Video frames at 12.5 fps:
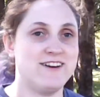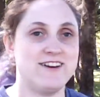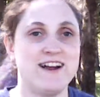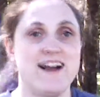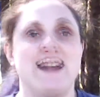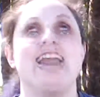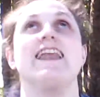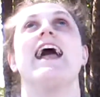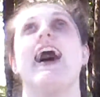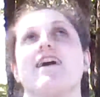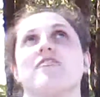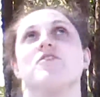a new card, and
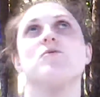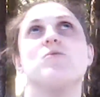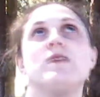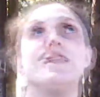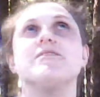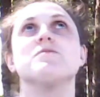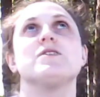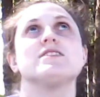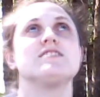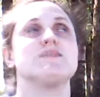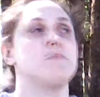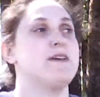now the wind
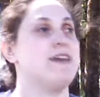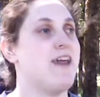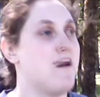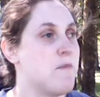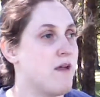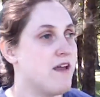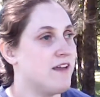wants to pick up.